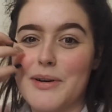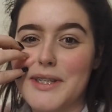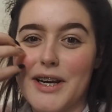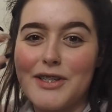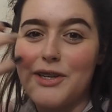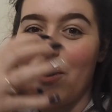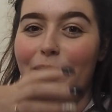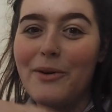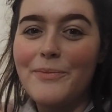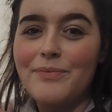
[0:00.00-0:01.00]
It's like a
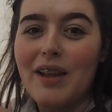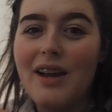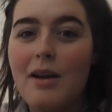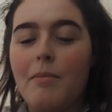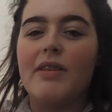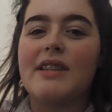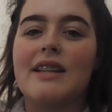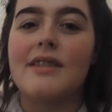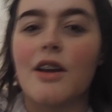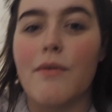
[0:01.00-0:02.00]
doll. My
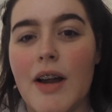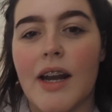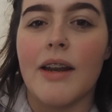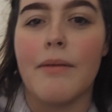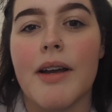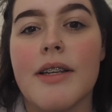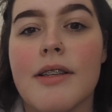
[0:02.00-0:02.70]
skin's so red anyway,